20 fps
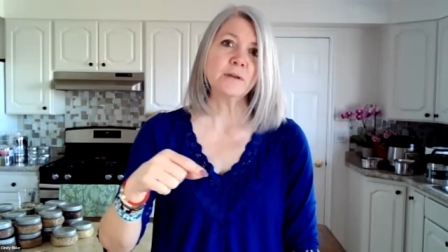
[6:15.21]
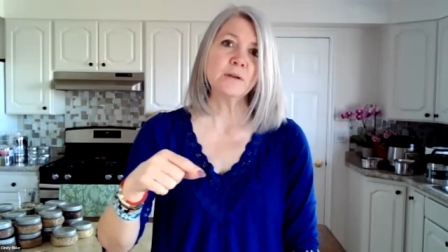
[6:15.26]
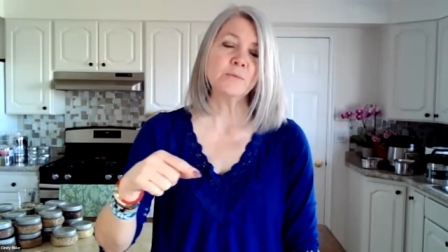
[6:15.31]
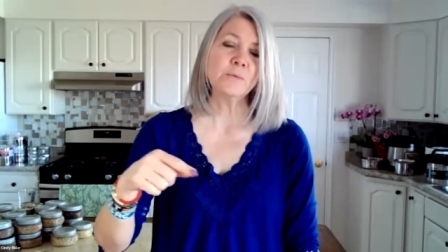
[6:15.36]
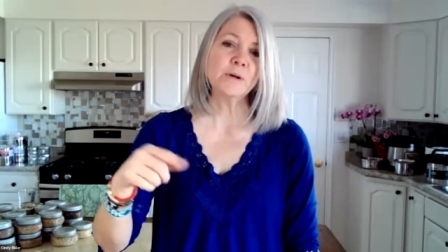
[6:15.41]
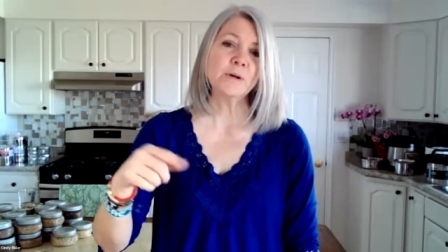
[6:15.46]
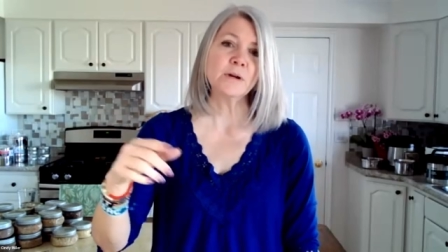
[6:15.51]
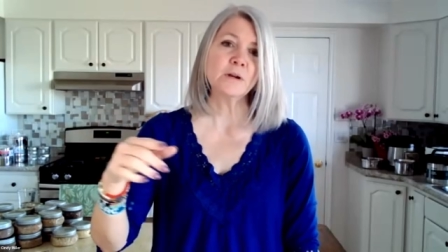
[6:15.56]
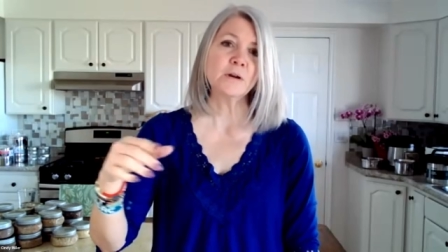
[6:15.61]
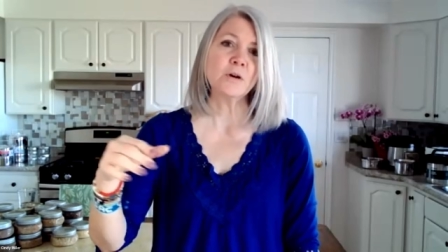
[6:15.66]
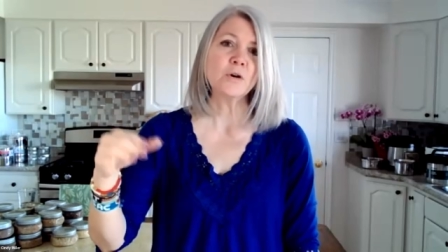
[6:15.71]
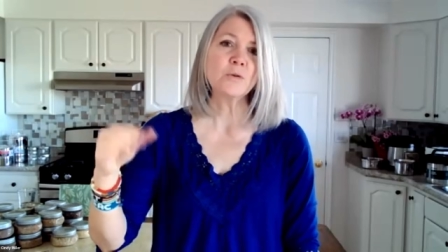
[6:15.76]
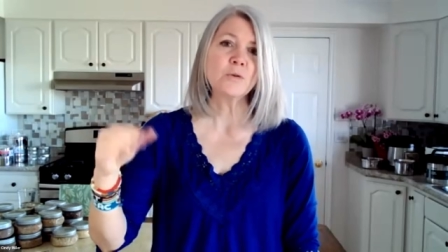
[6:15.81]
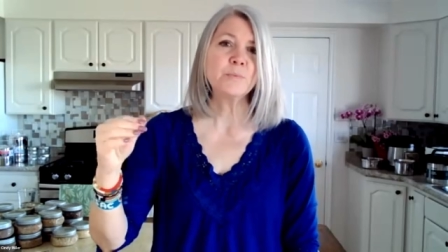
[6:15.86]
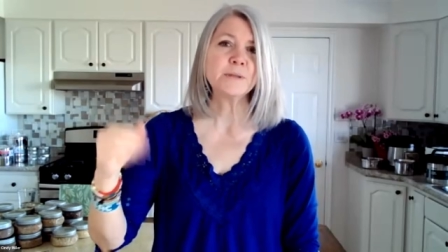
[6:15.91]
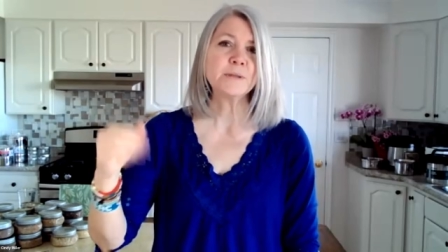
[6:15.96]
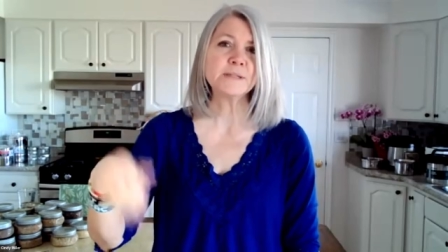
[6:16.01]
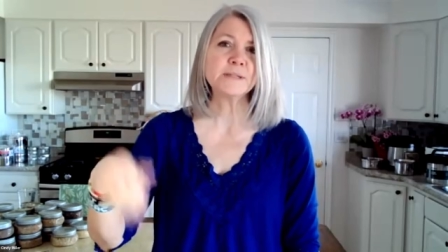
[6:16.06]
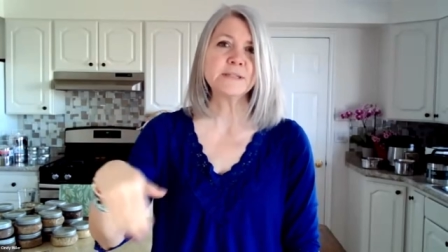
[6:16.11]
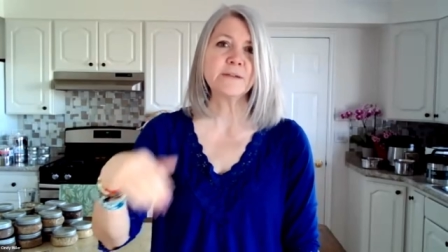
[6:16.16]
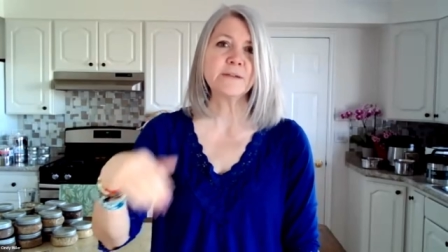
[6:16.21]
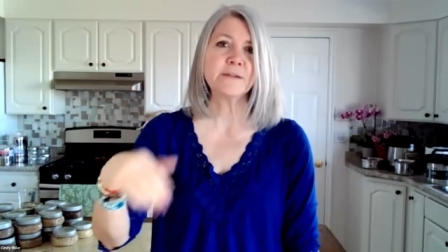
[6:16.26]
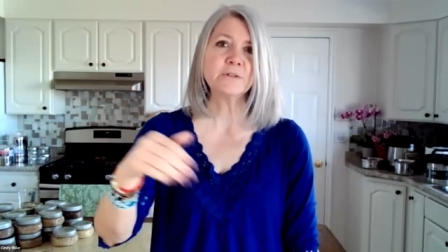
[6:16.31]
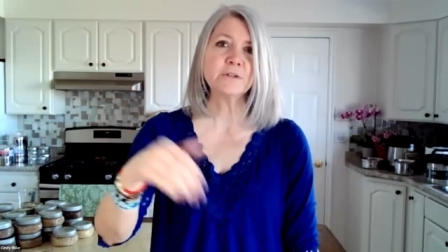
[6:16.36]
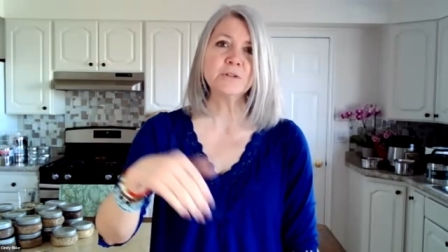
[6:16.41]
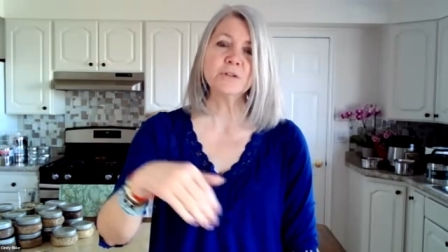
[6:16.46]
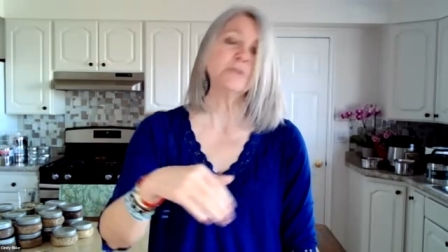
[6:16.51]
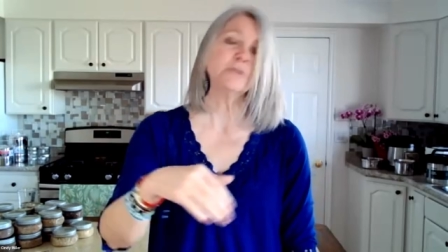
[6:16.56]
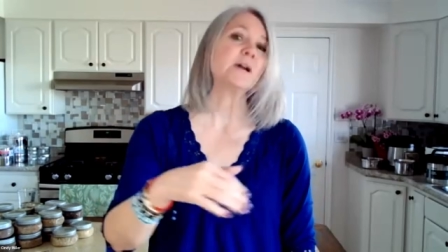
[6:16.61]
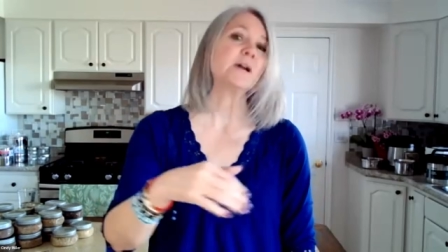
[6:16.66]
And we're going to open
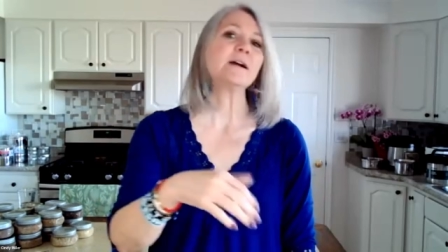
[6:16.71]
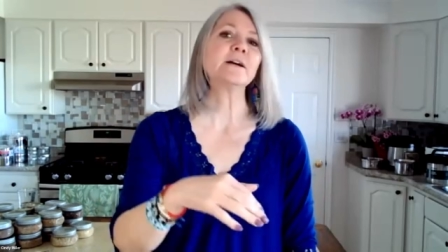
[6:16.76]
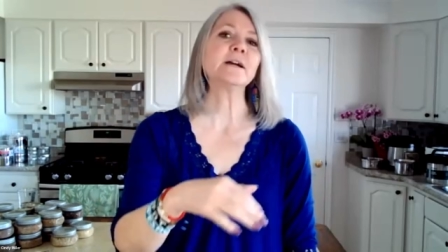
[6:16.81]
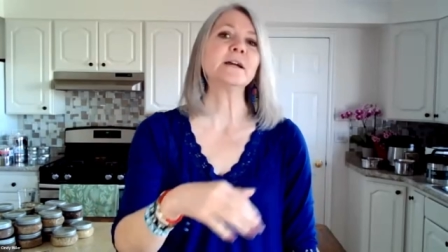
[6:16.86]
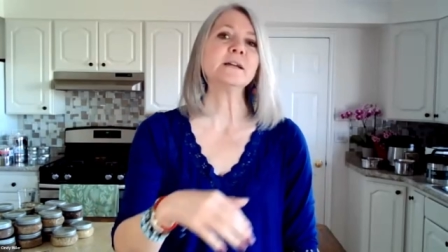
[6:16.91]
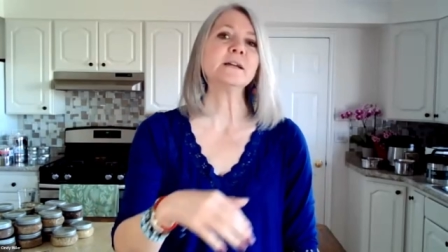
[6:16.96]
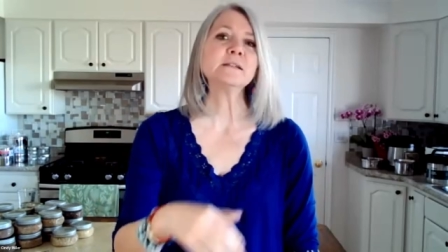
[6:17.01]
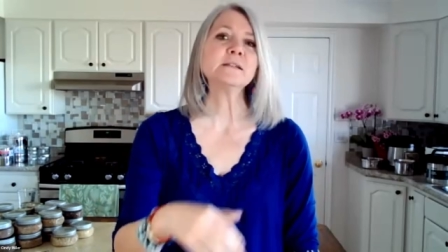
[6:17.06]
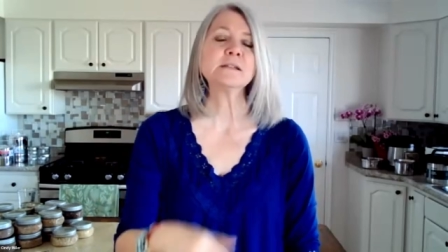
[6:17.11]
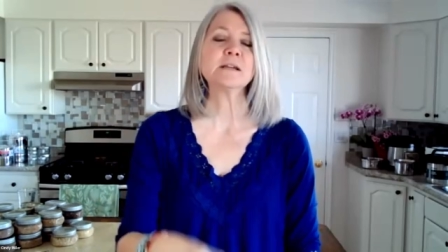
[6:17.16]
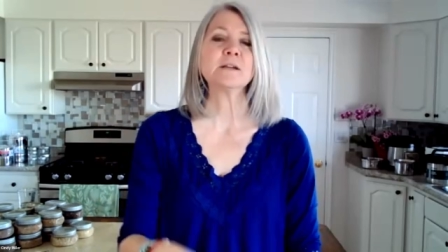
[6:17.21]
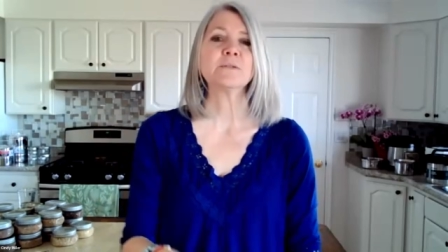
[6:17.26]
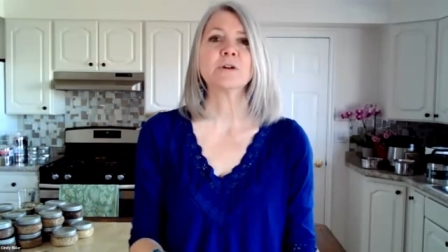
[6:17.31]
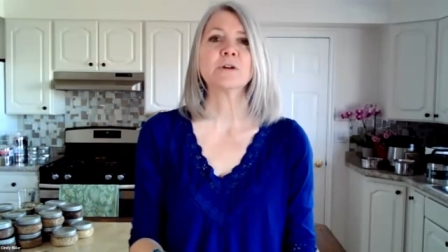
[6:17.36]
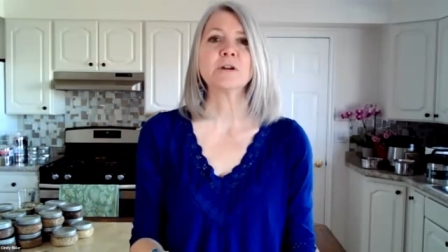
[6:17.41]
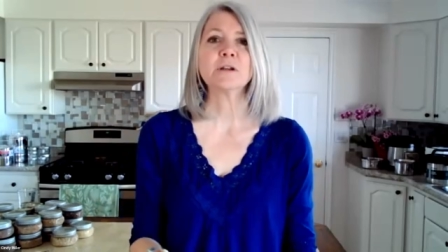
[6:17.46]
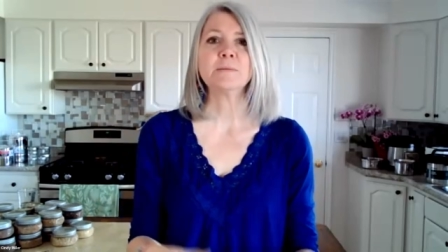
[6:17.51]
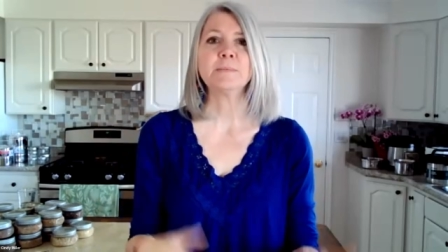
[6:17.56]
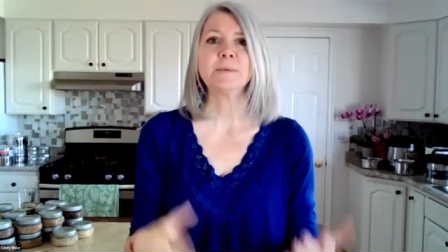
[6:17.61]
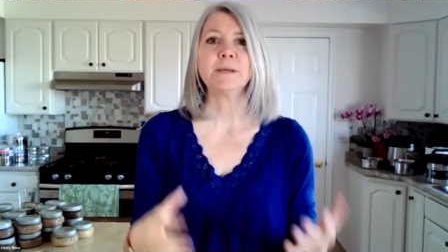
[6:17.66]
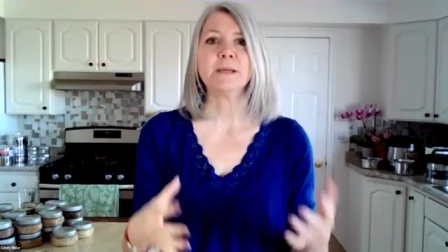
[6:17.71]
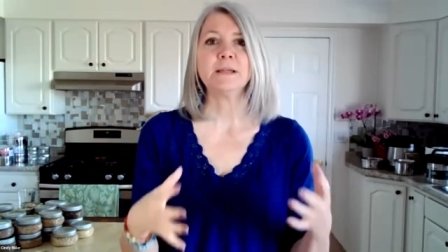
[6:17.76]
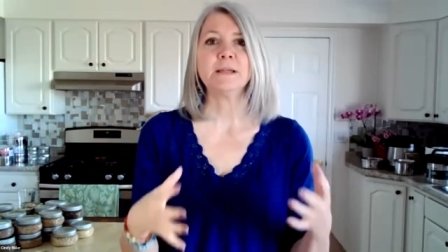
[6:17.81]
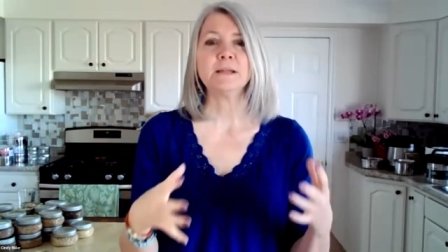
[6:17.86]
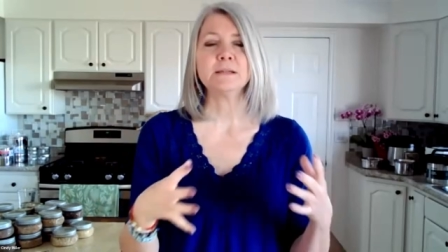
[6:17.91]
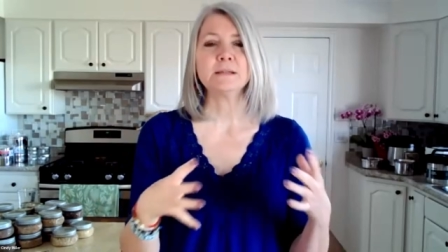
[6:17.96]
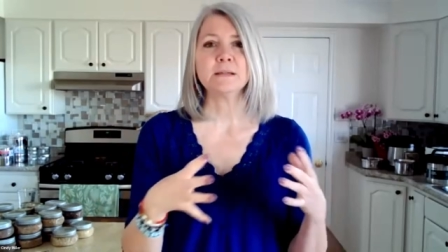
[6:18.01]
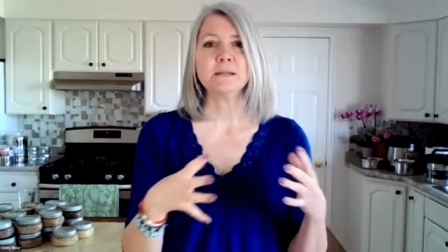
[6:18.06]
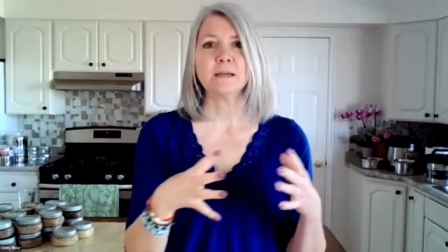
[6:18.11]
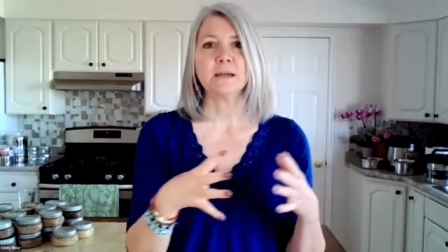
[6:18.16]
several new areas, and we're going to
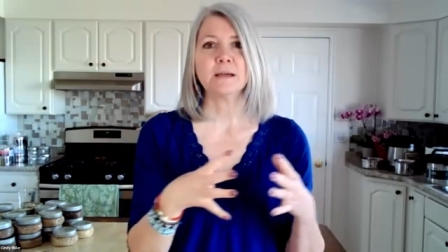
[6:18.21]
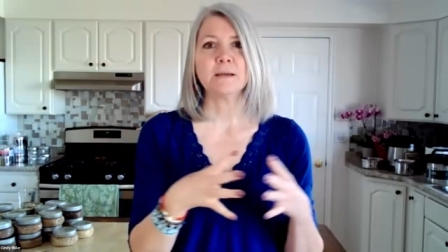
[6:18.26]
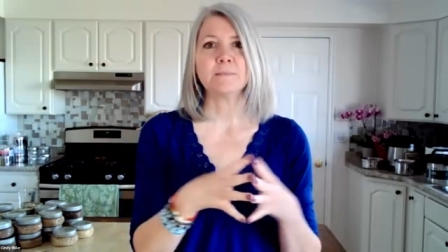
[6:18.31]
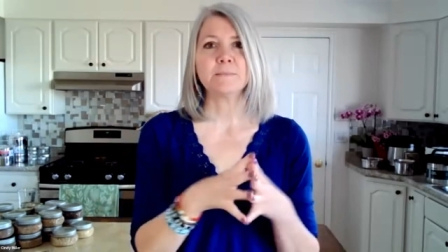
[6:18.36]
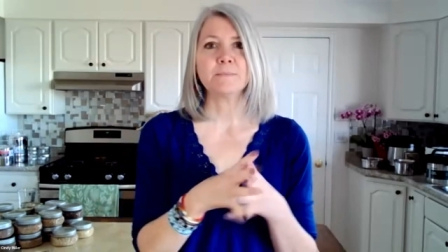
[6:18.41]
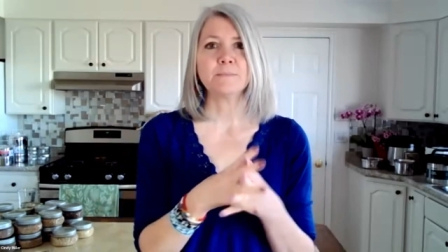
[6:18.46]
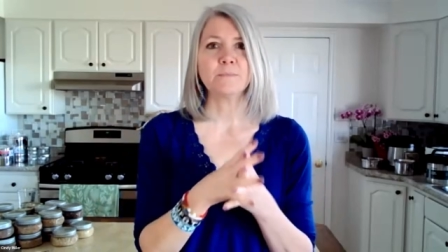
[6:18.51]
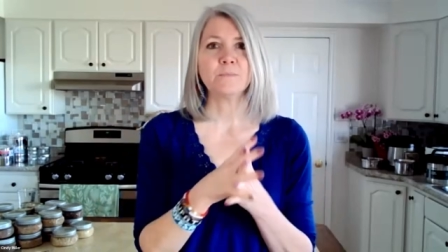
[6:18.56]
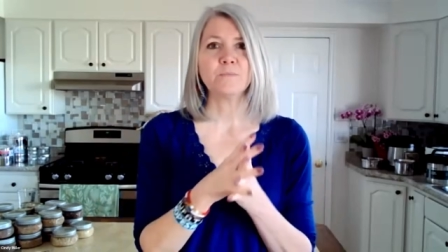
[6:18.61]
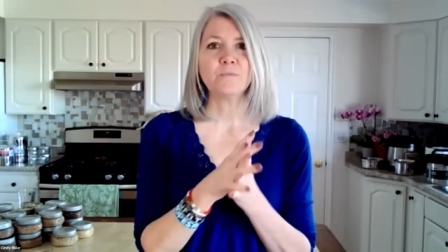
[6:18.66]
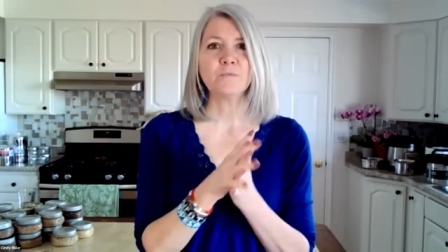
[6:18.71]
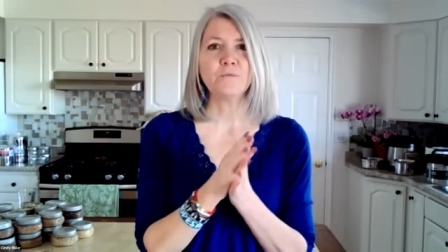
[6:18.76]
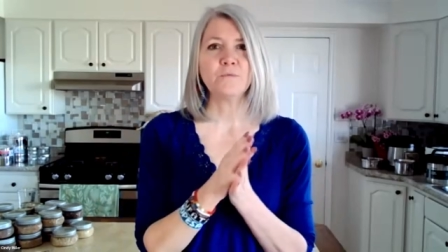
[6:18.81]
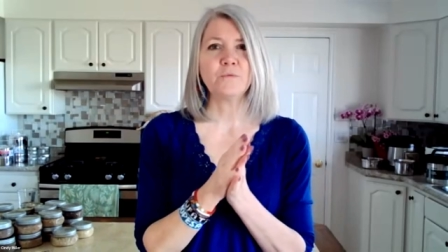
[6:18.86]
be um,